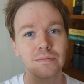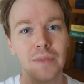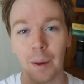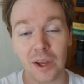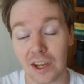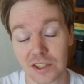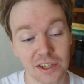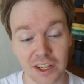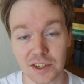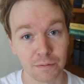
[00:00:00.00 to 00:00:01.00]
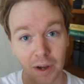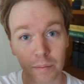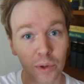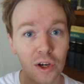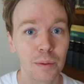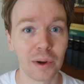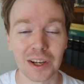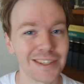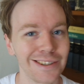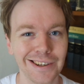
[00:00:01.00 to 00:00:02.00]
I mean, it's a fun book, but
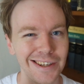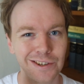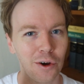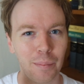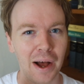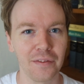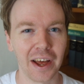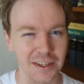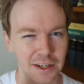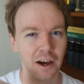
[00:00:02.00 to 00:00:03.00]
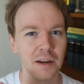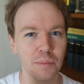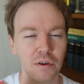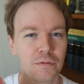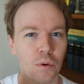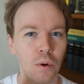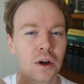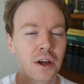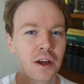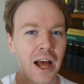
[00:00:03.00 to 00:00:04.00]
it's not about that. It's a guidebook for
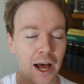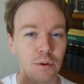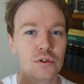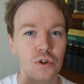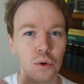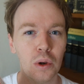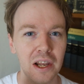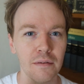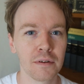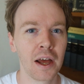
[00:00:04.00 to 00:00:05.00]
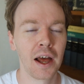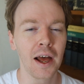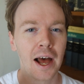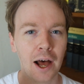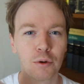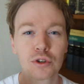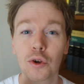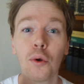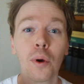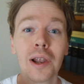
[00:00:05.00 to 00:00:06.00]
how to live, how
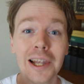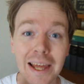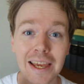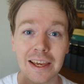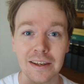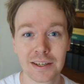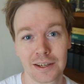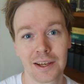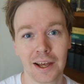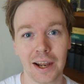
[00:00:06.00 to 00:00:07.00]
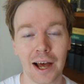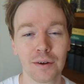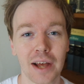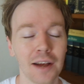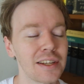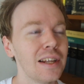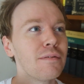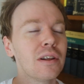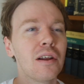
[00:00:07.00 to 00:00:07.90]
to lead, and how to live a